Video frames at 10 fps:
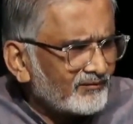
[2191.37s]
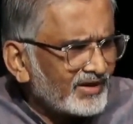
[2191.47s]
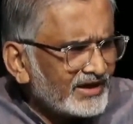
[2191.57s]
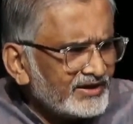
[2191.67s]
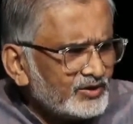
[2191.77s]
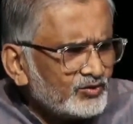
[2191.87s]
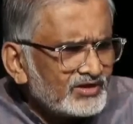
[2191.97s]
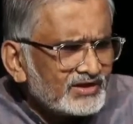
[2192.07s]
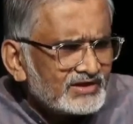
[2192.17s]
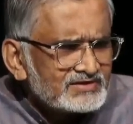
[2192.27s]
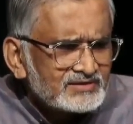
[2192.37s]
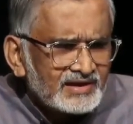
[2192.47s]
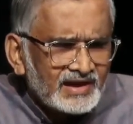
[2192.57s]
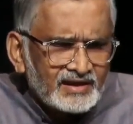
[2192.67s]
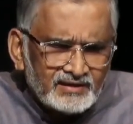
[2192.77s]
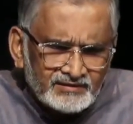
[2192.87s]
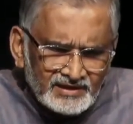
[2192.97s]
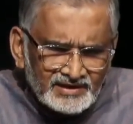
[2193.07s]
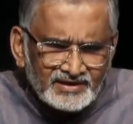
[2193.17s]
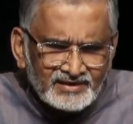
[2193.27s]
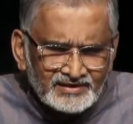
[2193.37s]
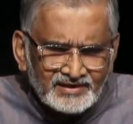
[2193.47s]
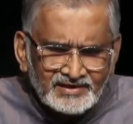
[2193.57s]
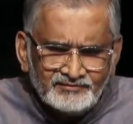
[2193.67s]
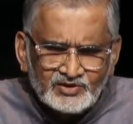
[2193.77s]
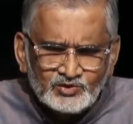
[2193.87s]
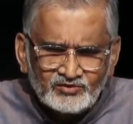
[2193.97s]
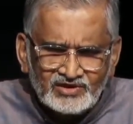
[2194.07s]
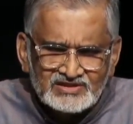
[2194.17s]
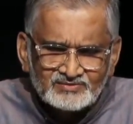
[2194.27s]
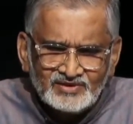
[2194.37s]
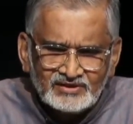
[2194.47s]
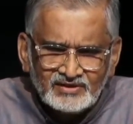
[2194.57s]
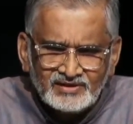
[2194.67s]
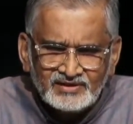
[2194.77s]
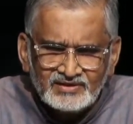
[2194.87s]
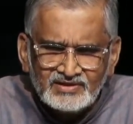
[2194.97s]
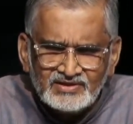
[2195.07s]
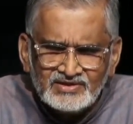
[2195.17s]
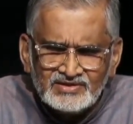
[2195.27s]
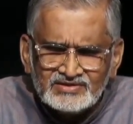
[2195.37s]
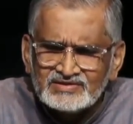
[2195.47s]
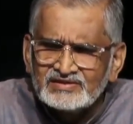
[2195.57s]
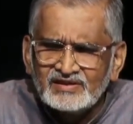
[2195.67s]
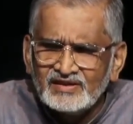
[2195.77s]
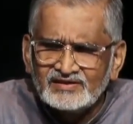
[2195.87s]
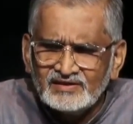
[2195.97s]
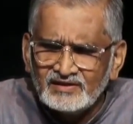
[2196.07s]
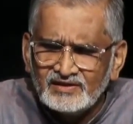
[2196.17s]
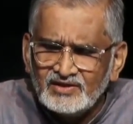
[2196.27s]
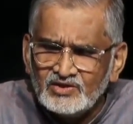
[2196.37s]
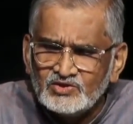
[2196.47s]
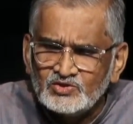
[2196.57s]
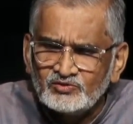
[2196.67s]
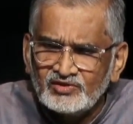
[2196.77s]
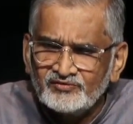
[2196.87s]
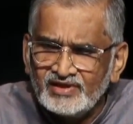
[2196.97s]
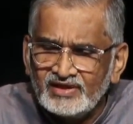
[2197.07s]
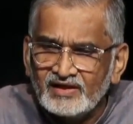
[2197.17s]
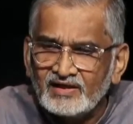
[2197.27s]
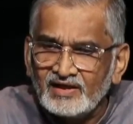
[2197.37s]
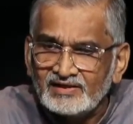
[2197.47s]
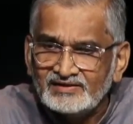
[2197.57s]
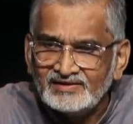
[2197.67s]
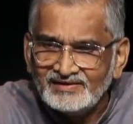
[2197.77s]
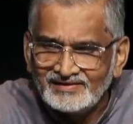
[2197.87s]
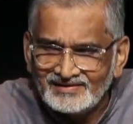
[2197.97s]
Why did you trust that I'll really give it to your husband? She said, nothing. You were wearing khadi.